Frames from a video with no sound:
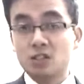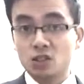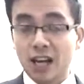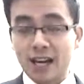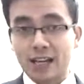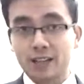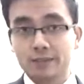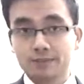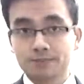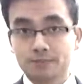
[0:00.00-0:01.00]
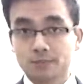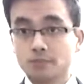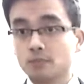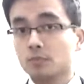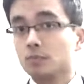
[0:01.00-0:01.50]
a check,
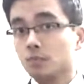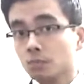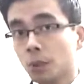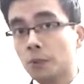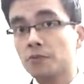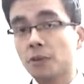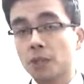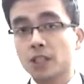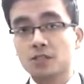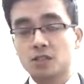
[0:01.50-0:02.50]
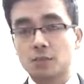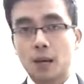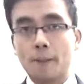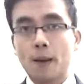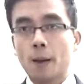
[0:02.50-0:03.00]
maybe from a customer,
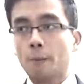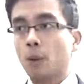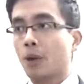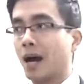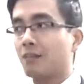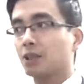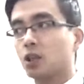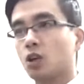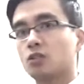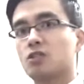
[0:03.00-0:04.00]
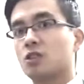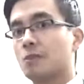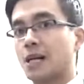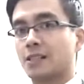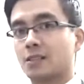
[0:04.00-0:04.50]
but we haven't gone to the
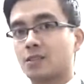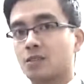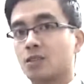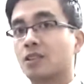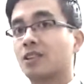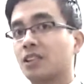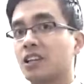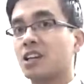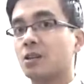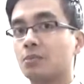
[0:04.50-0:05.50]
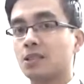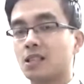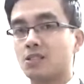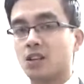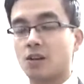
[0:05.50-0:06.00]
bank to clear up this
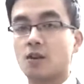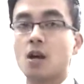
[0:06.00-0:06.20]
issue.